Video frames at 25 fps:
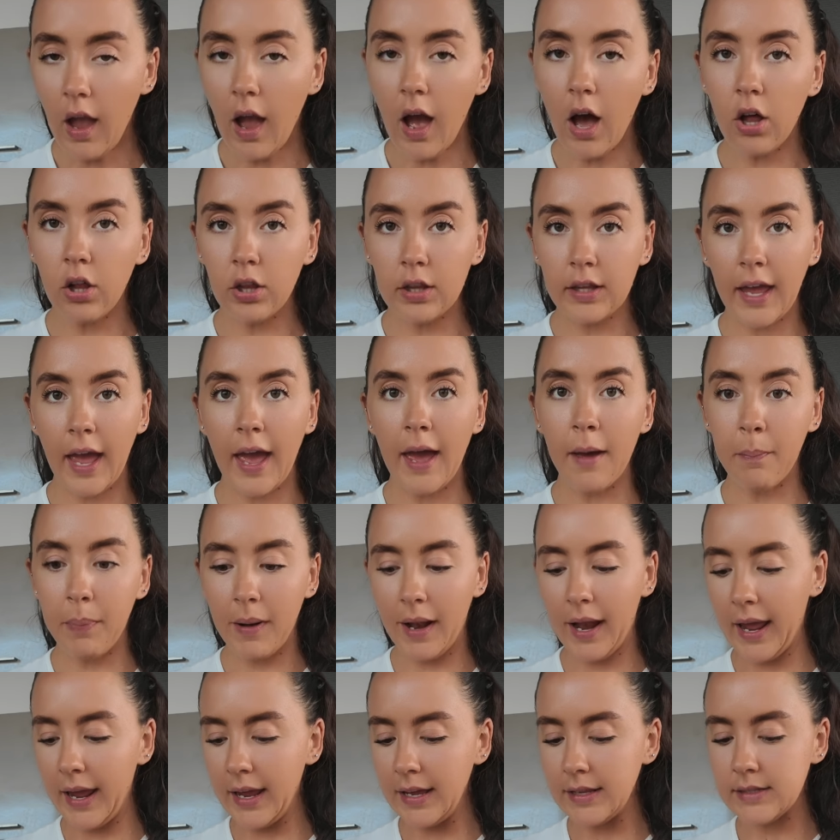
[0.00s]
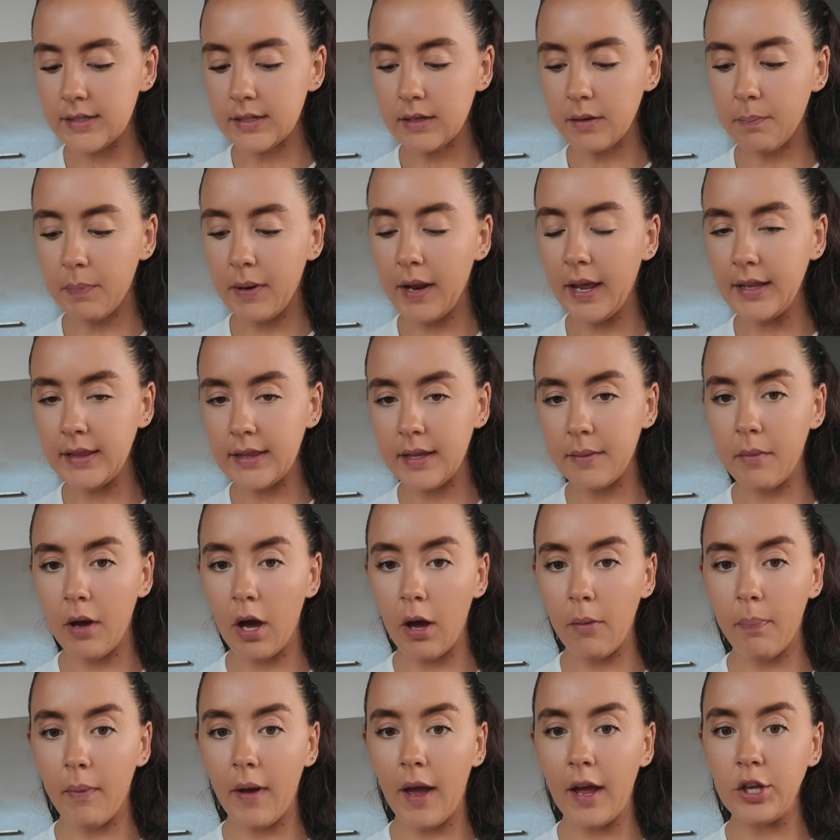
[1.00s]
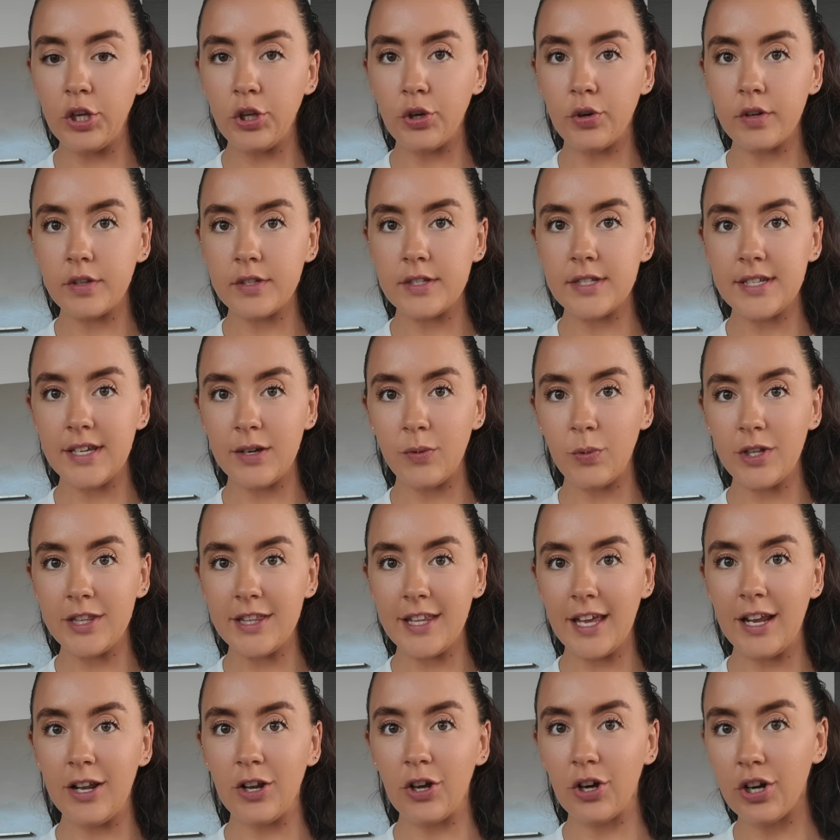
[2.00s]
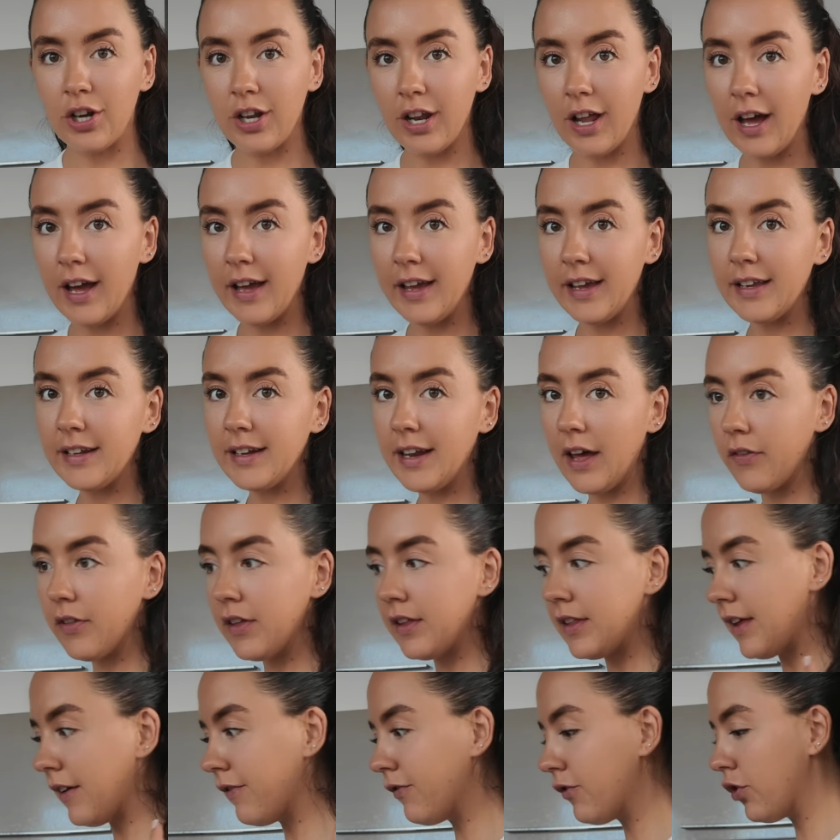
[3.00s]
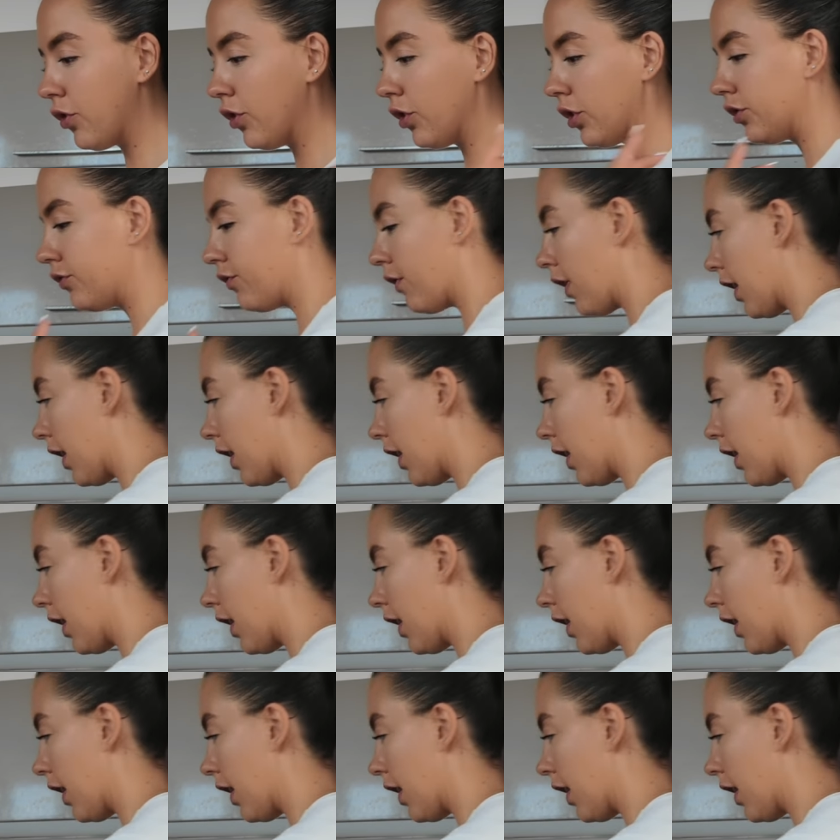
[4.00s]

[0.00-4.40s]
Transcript: I'll get a plate them up, and you can see what they look like now that they've cooked